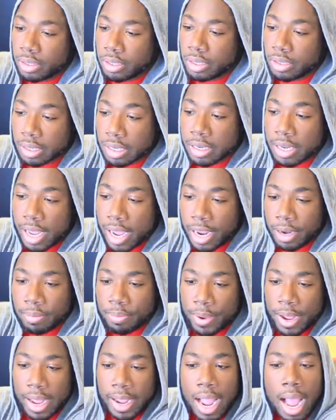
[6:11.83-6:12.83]
the decline
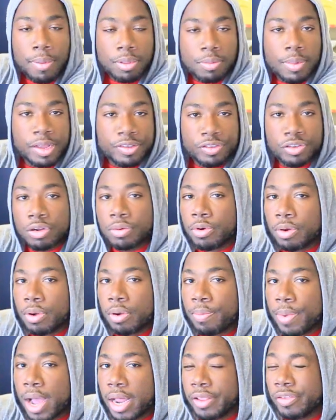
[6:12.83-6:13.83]
by optimizing your
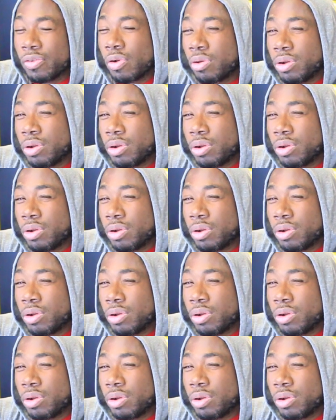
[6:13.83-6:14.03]
body's